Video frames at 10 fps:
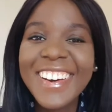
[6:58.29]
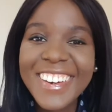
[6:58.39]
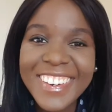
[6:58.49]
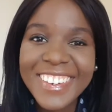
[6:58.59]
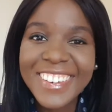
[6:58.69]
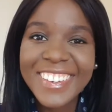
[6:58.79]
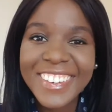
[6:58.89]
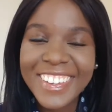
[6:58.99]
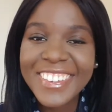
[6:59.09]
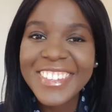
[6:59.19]
Oh,
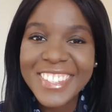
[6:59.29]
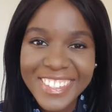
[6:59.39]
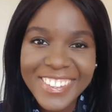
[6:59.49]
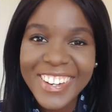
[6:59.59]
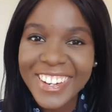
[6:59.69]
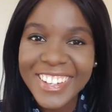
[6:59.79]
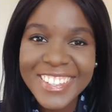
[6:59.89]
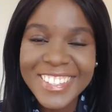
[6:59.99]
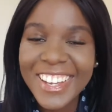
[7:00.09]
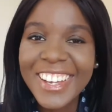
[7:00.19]
it was so
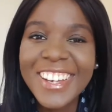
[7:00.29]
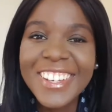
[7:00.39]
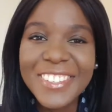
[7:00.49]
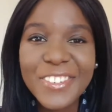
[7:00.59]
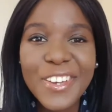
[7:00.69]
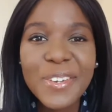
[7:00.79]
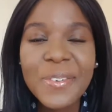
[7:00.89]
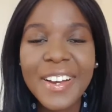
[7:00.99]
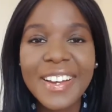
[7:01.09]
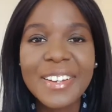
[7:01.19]
hard. You
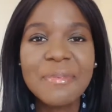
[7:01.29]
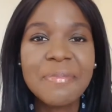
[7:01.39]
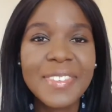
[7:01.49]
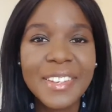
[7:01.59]
know, um,